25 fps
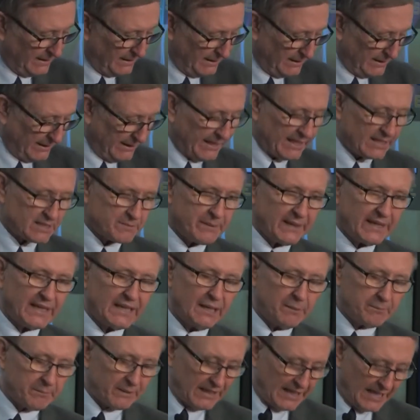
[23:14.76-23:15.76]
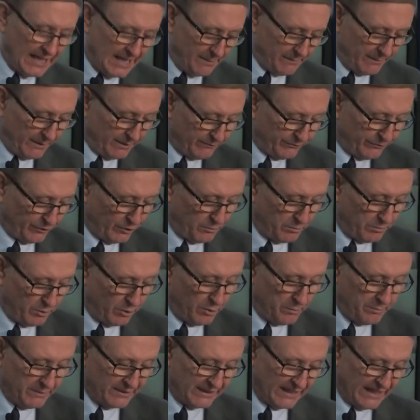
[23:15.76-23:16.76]
It has become common for
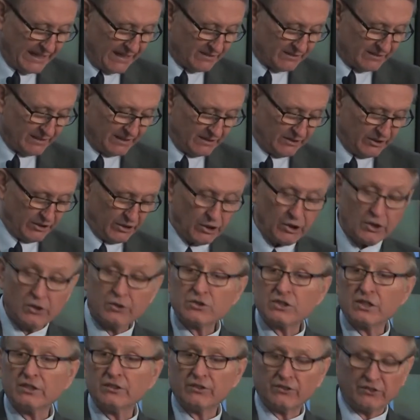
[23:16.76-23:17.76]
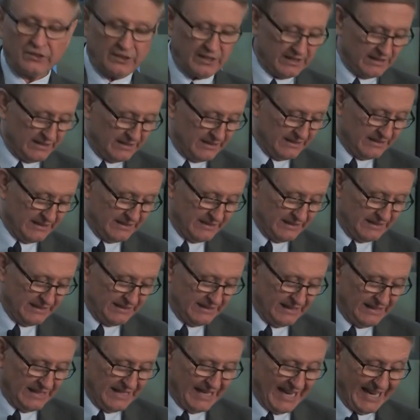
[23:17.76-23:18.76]
Roman Catholic theologians
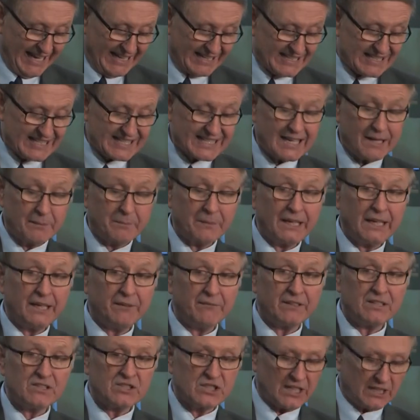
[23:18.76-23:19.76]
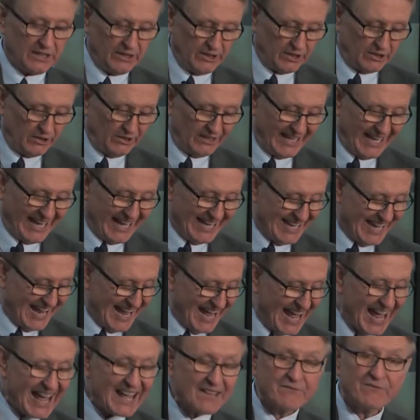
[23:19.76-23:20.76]
and some evangelical and
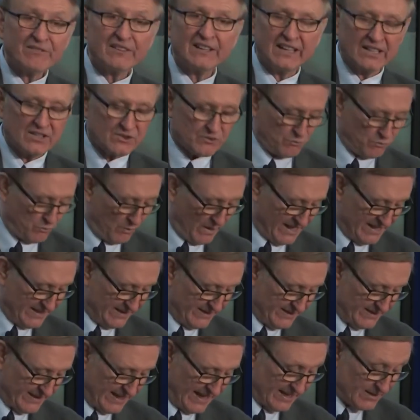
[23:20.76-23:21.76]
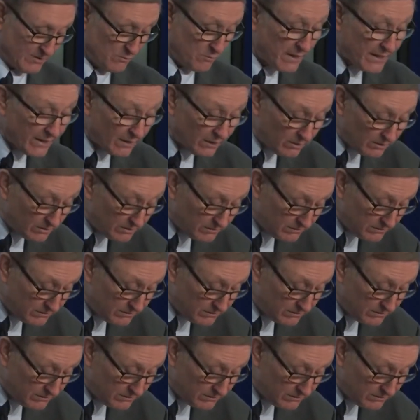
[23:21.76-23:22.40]
Adventist ones as well